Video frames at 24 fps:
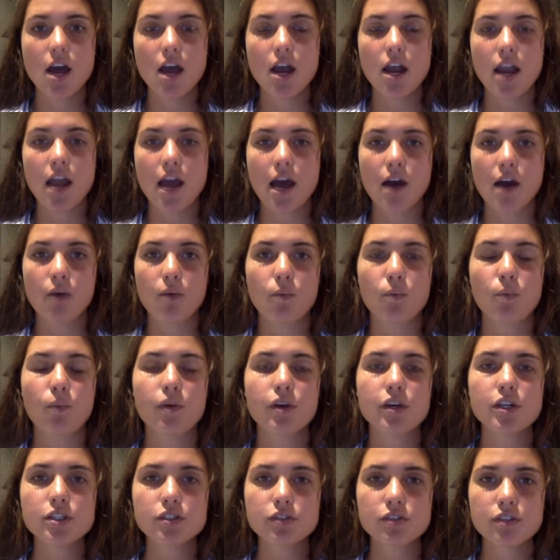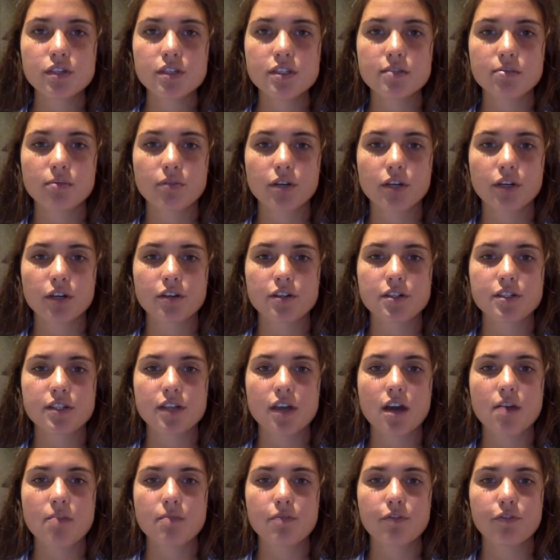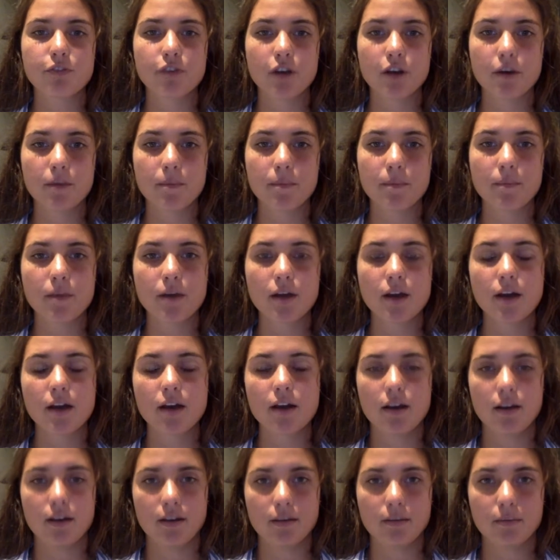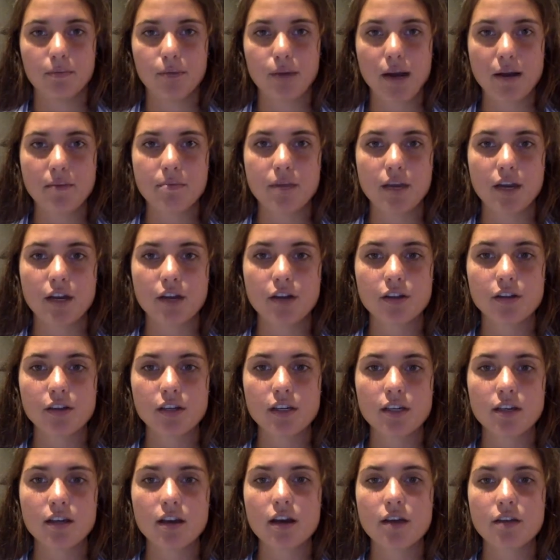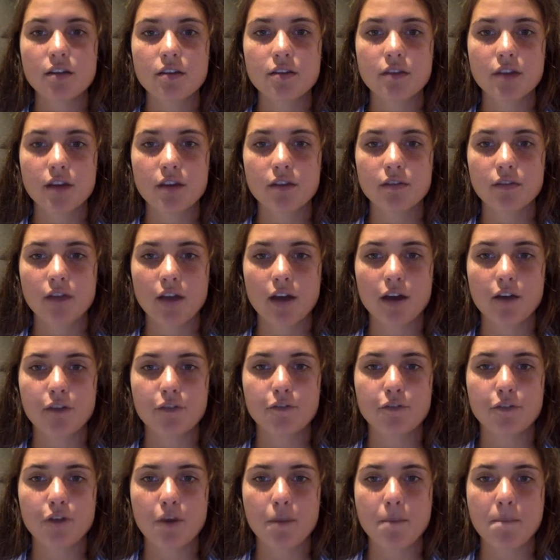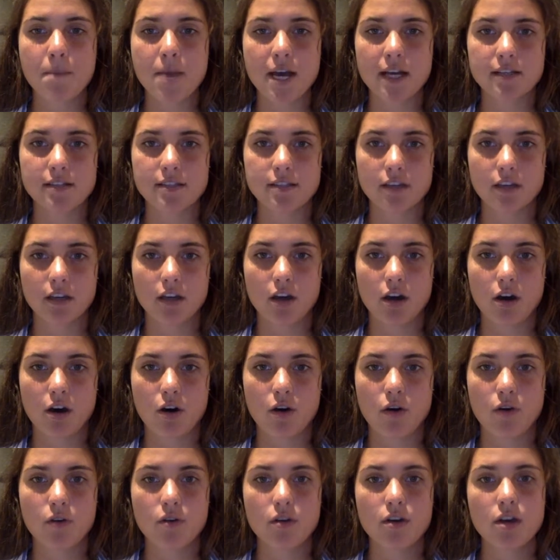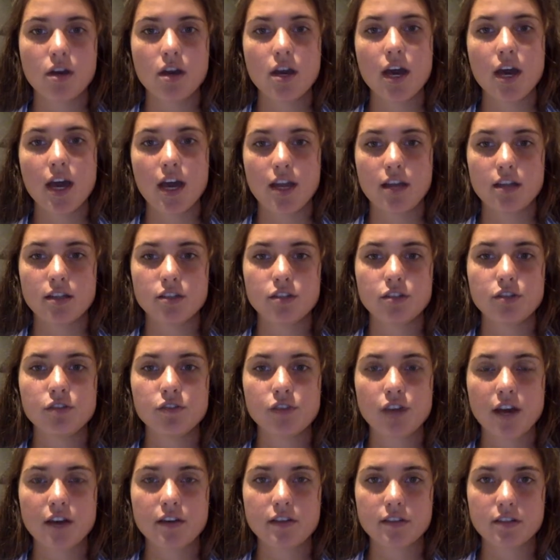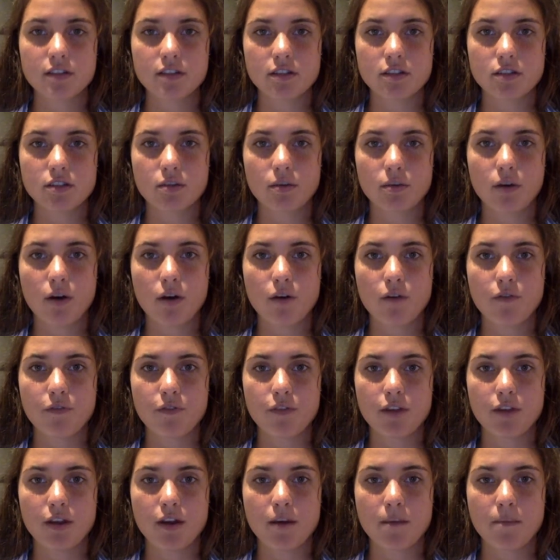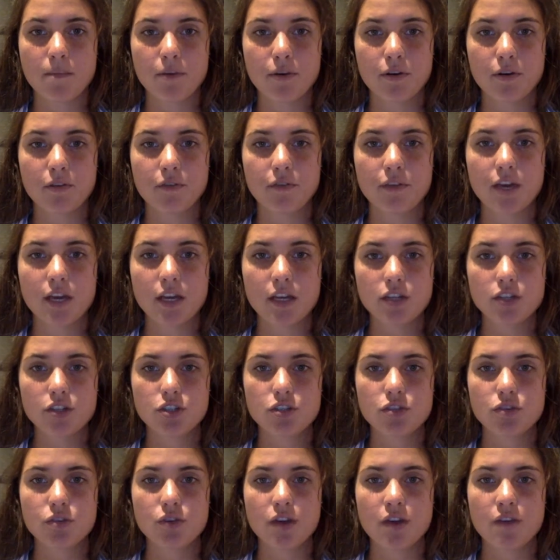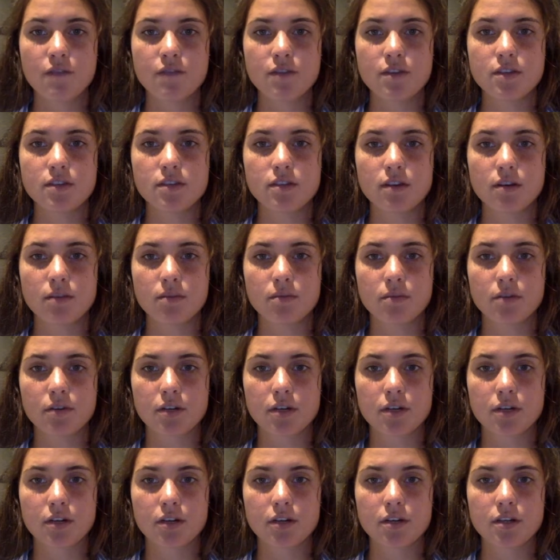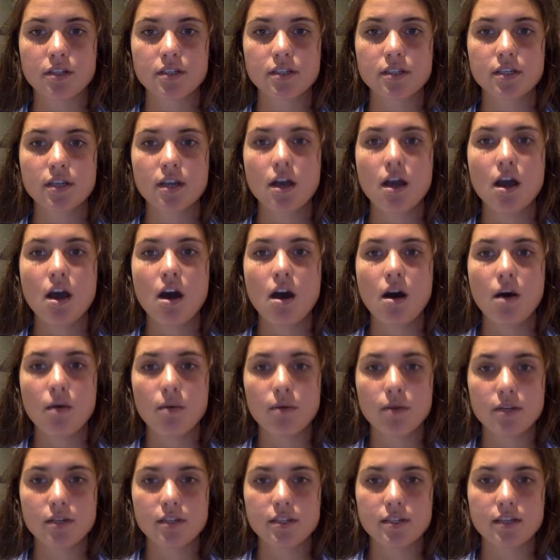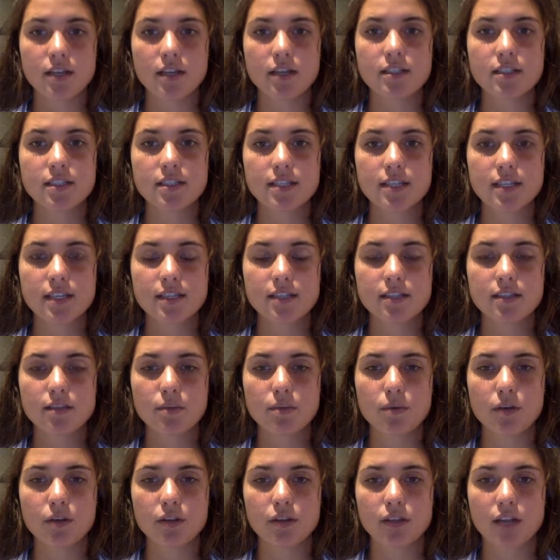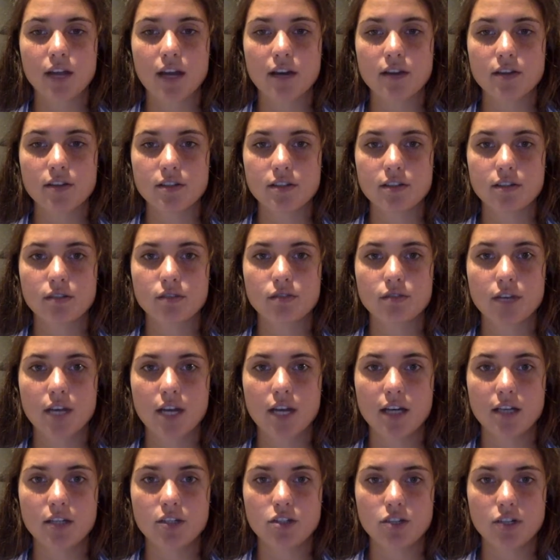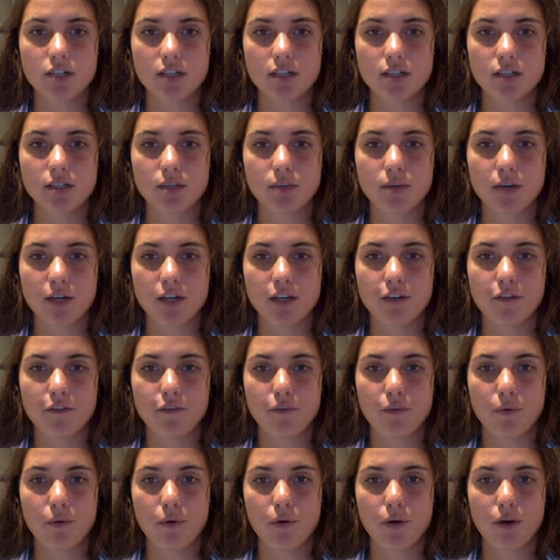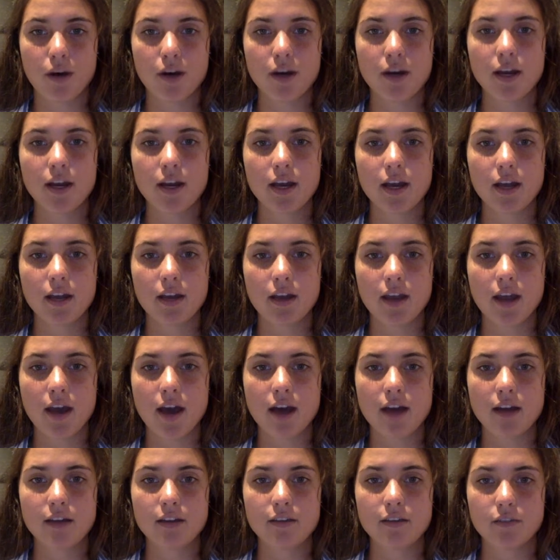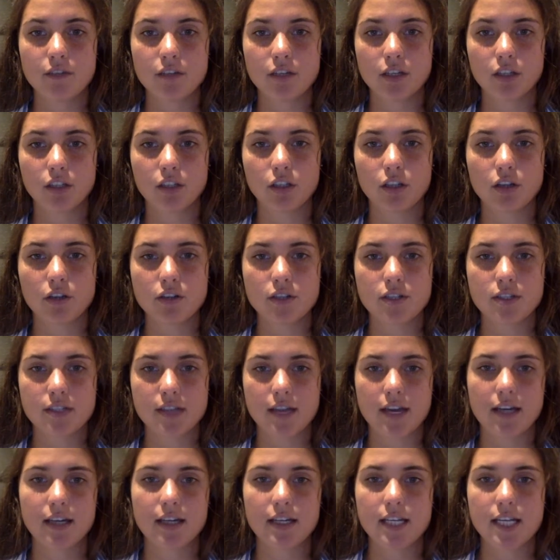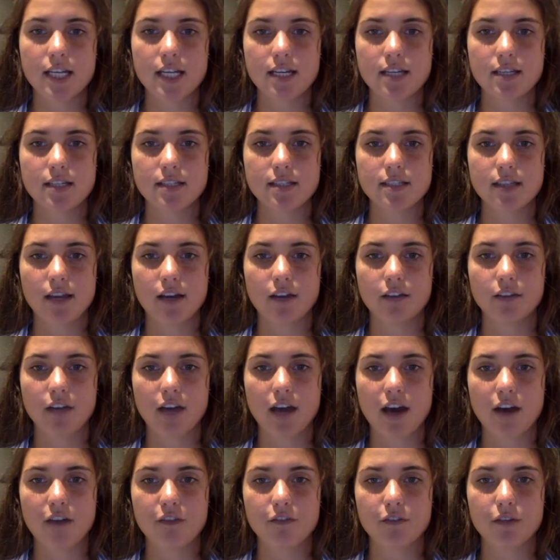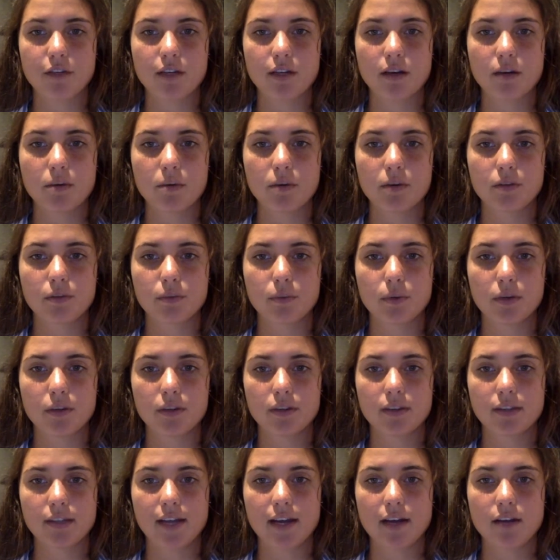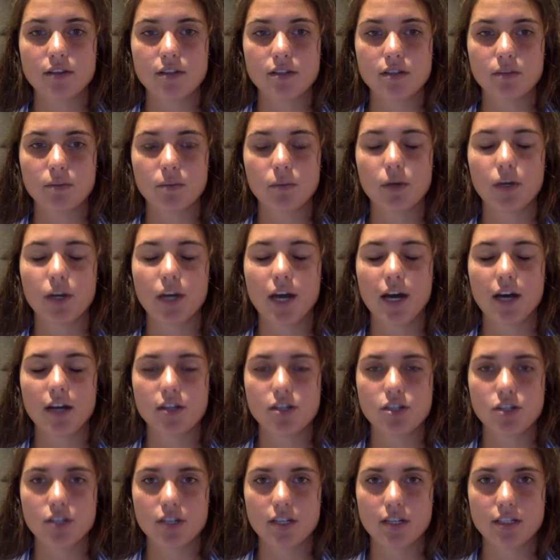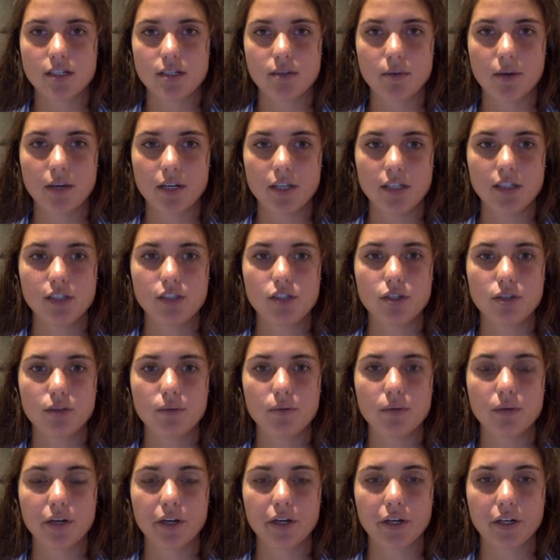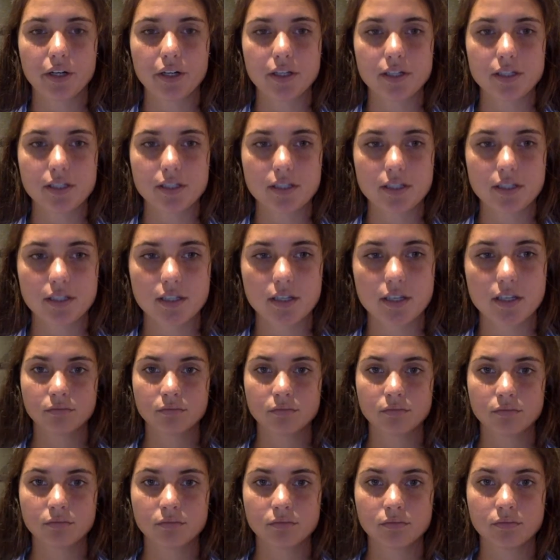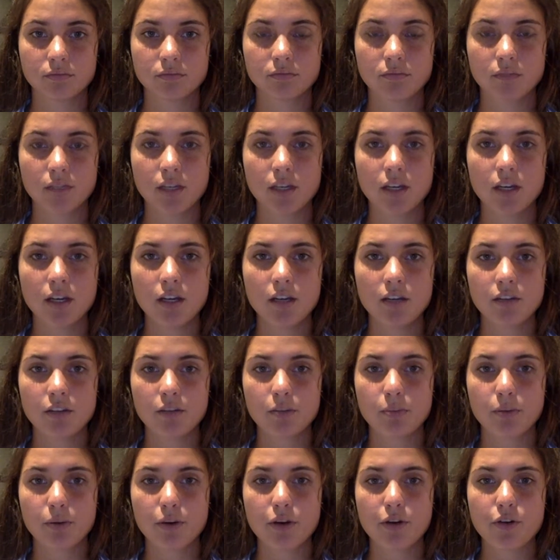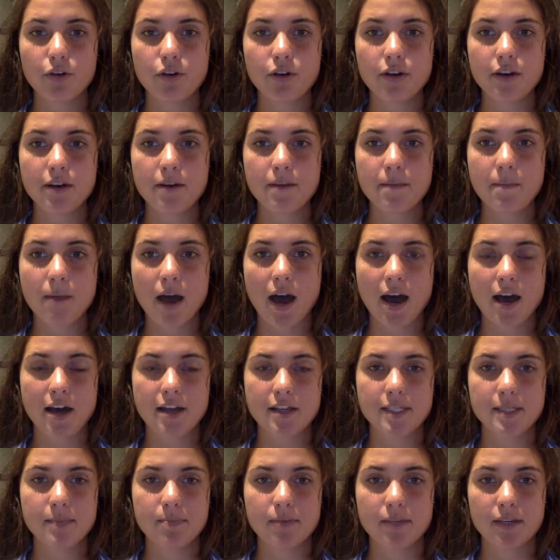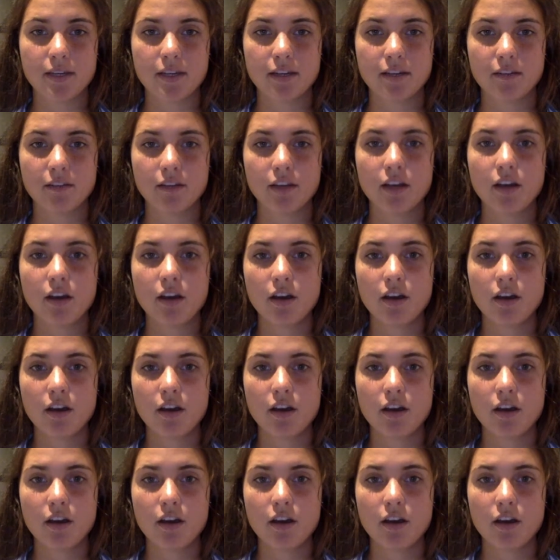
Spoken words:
Now, where do these workers come from? Primarily, they arrive from Mexico, and in 2012, the number of H-2A visa workers was 61,324. Not even a close second is South Africa with 1,122 workers. The program has been